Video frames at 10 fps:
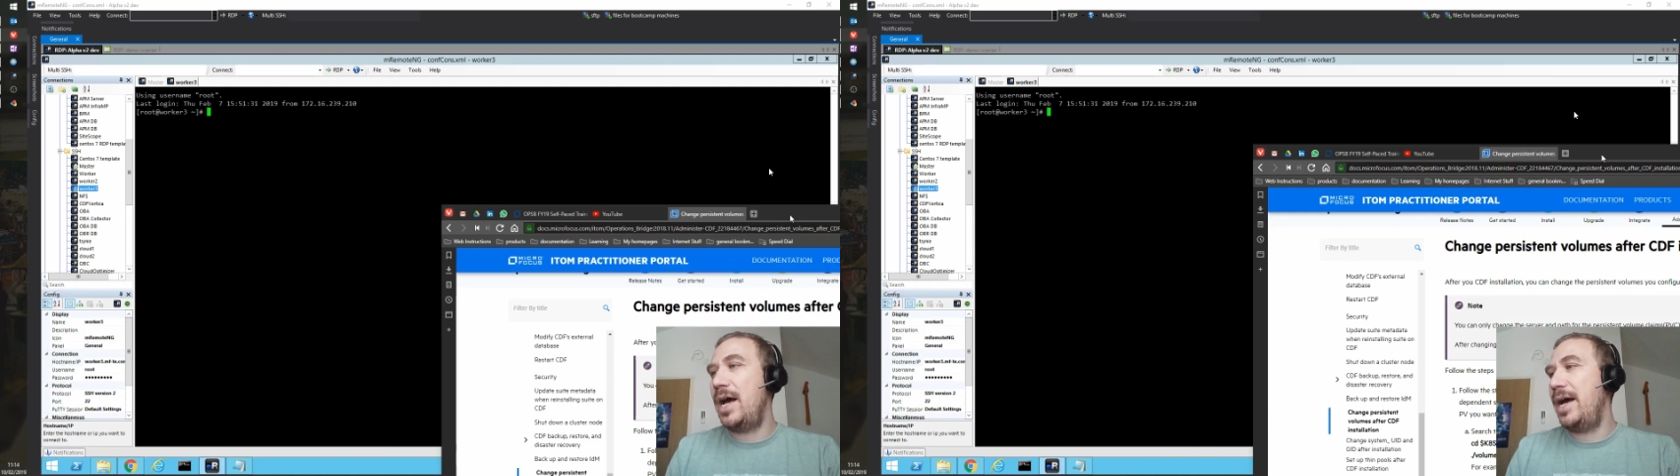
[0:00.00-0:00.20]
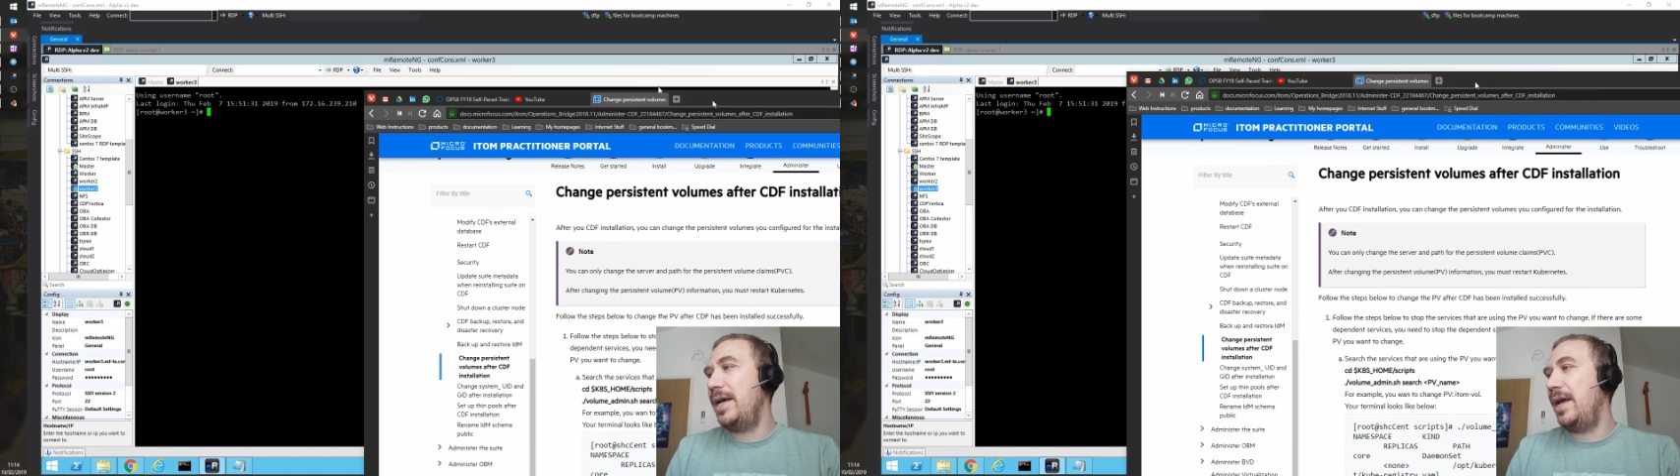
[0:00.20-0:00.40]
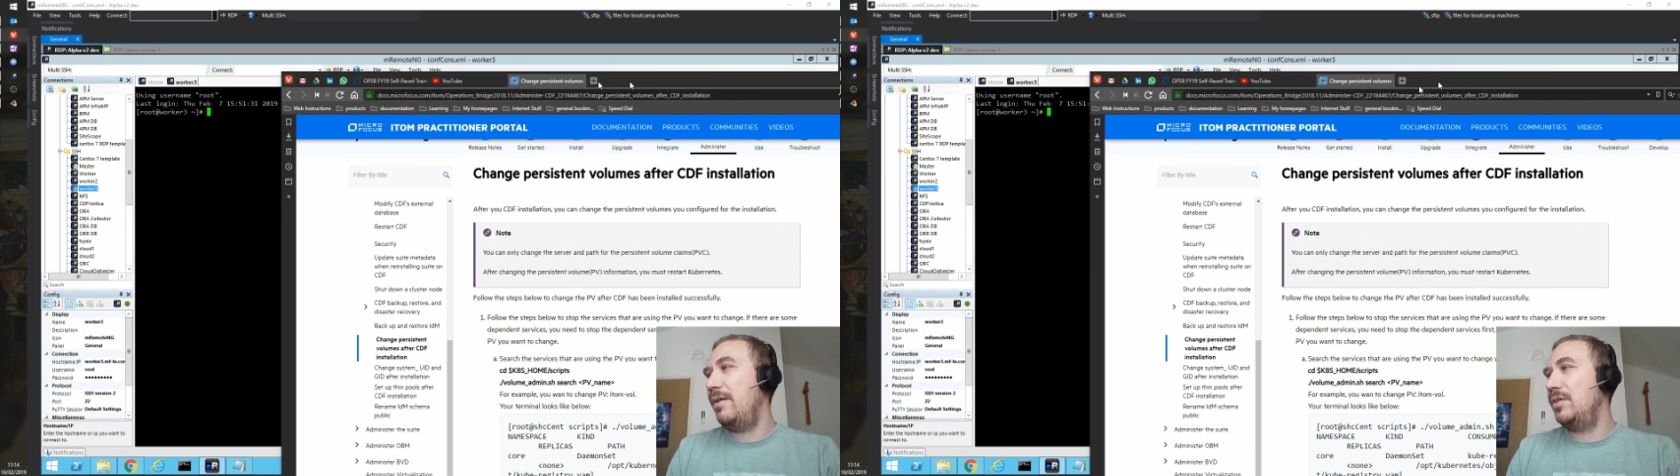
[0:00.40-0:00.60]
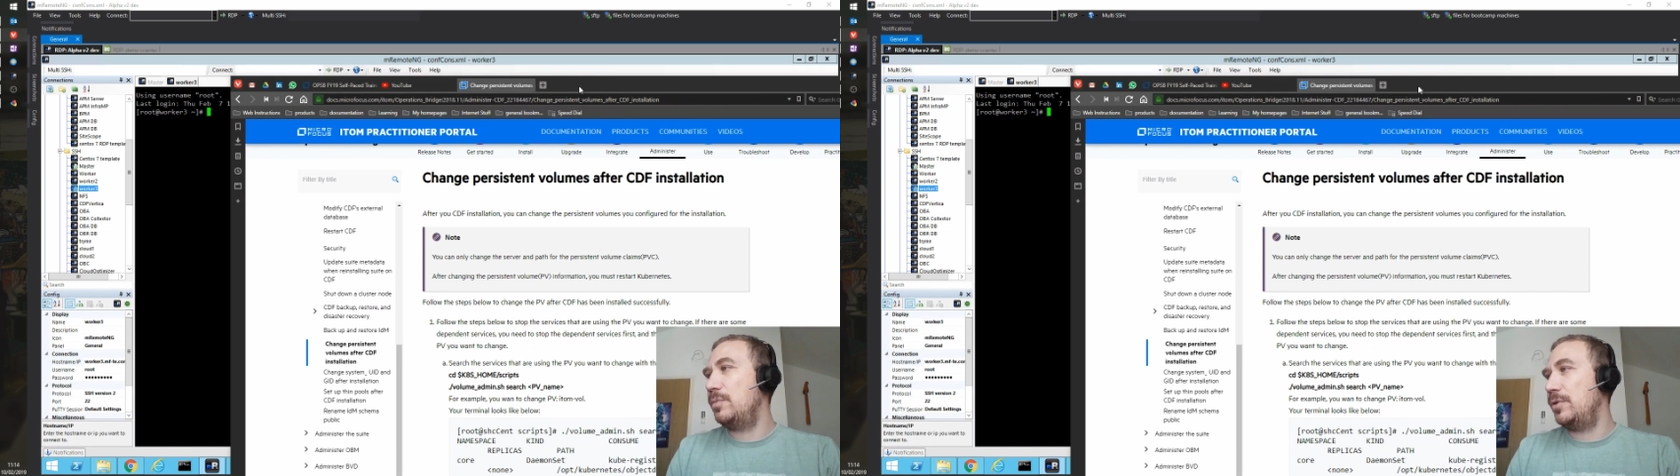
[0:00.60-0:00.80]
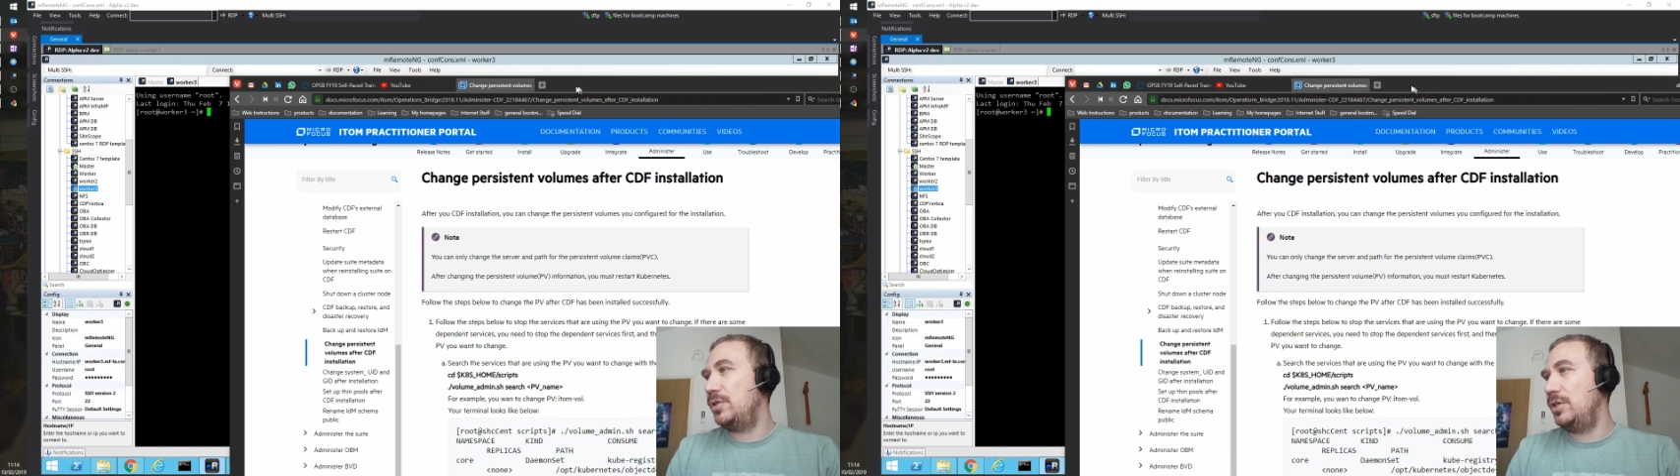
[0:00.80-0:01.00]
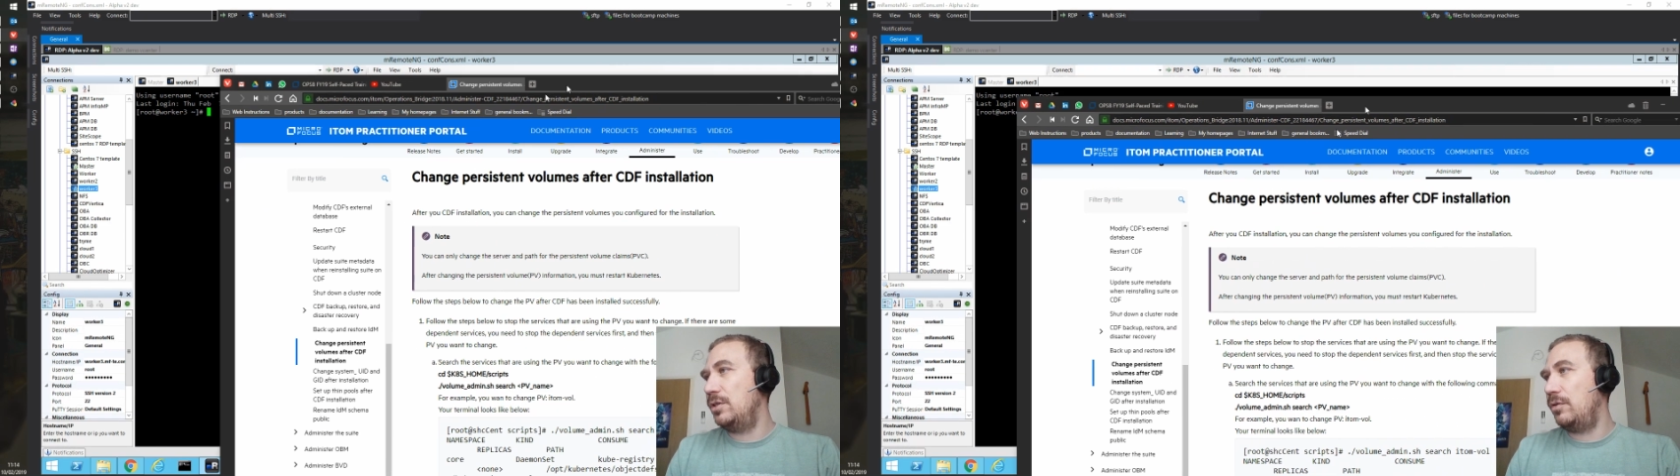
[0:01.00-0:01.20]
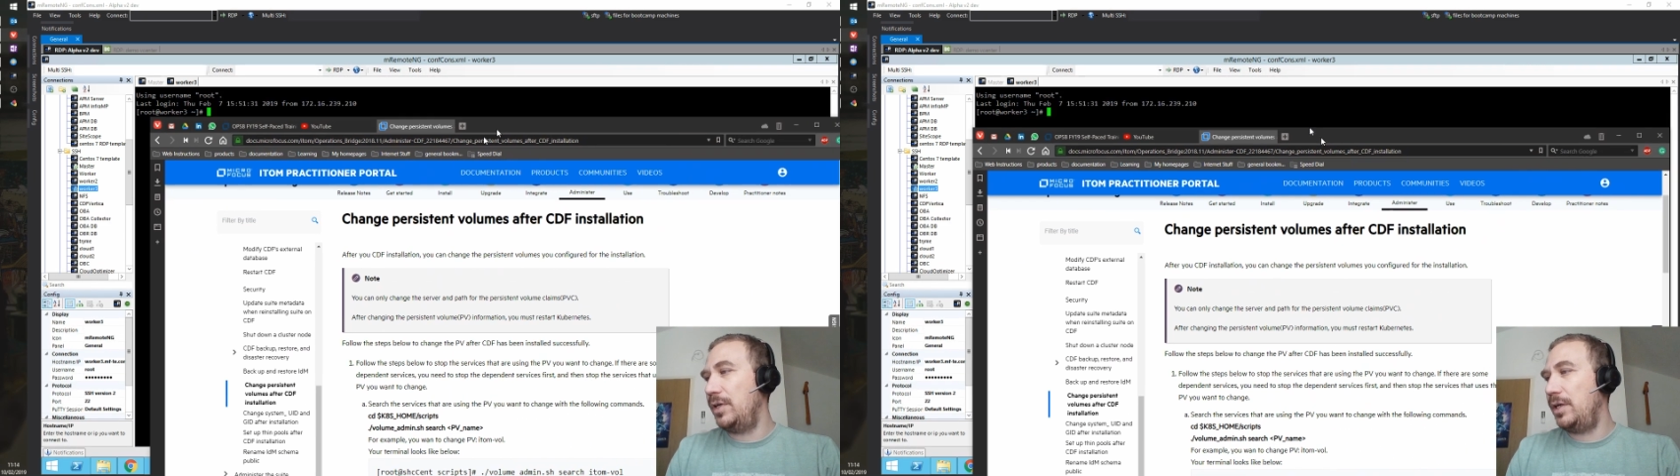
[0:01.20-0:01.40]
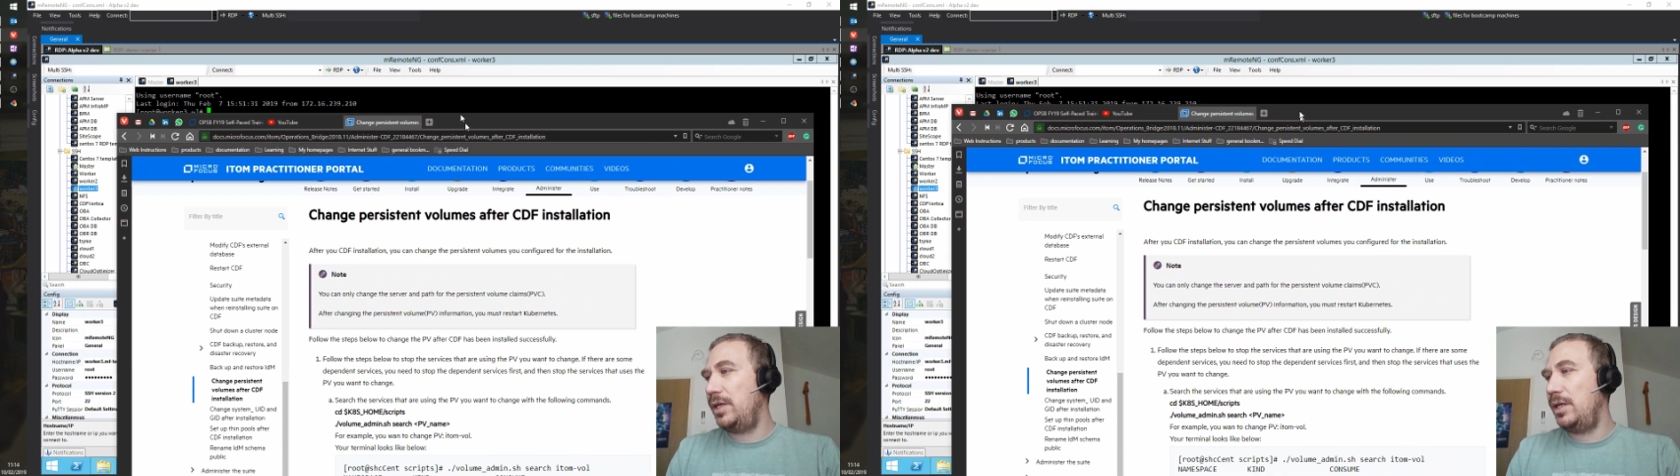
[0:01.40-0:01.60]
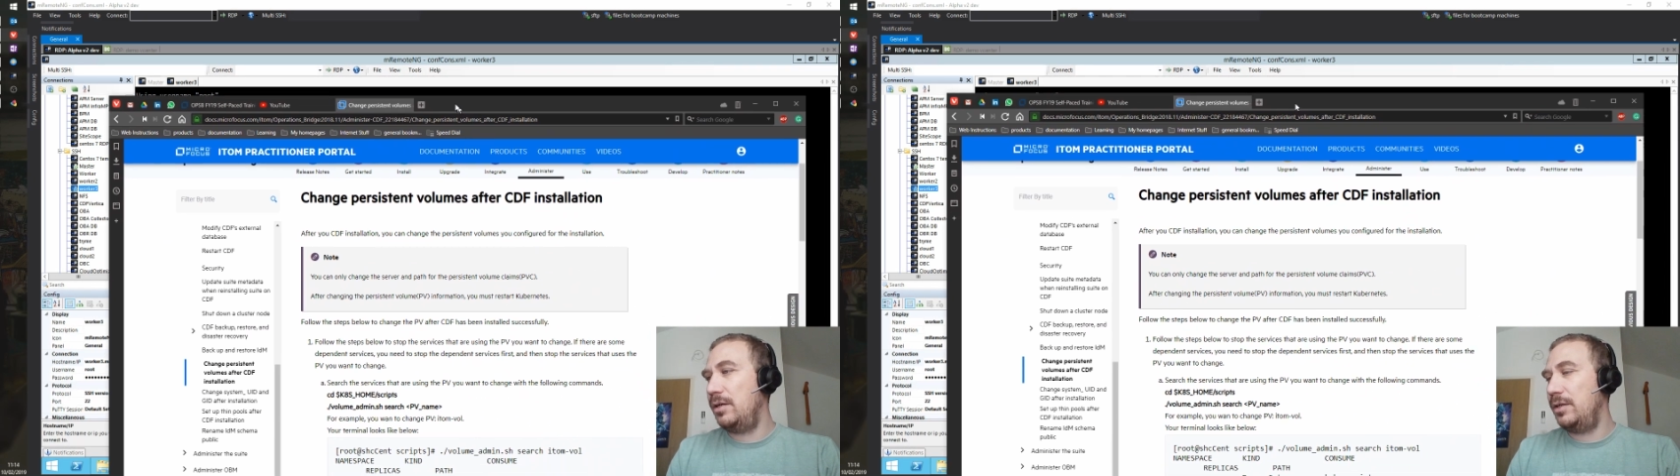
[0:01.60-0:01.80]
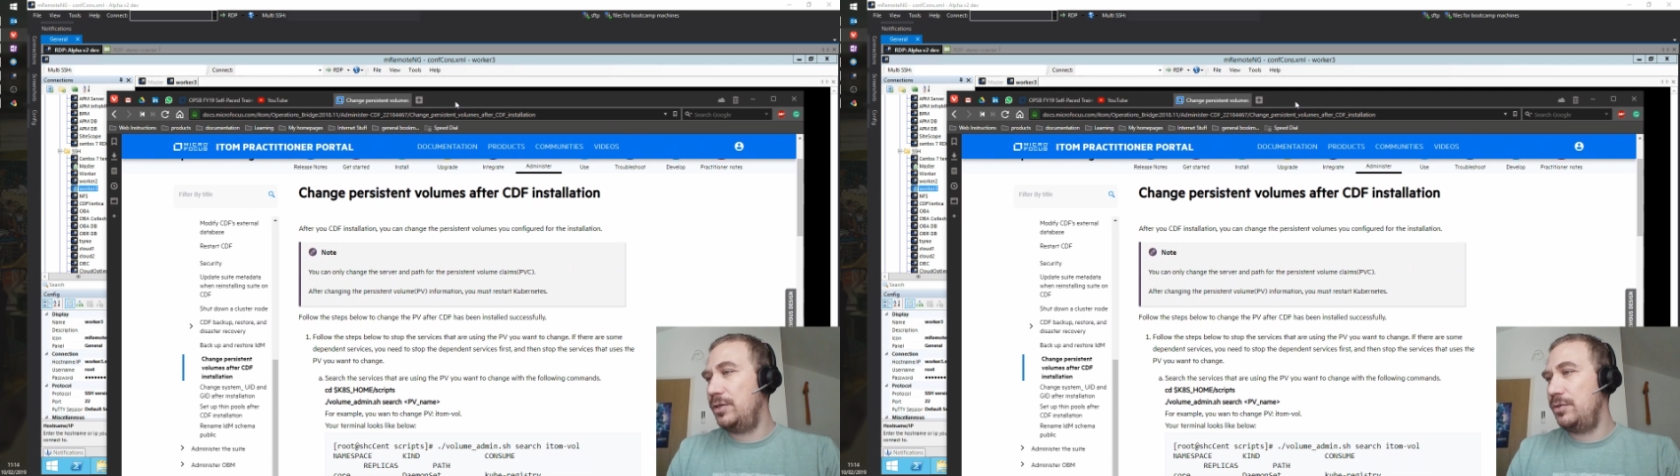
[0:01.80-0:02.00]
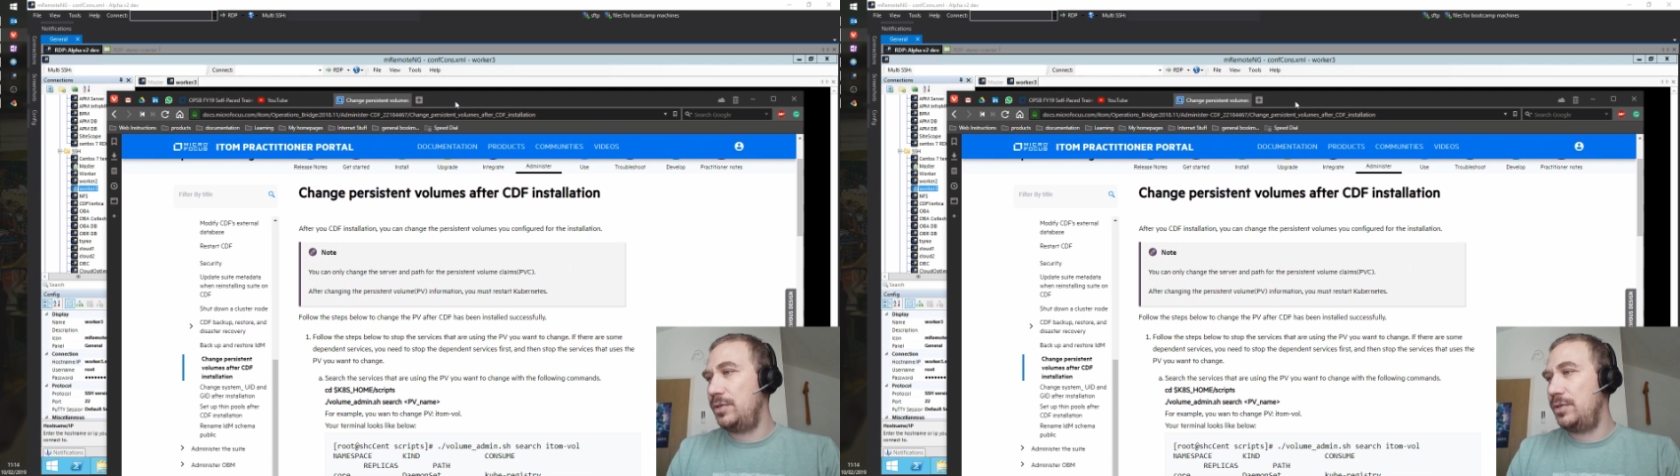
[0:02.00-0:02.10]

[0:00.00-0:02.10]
I have this procedure over here, as you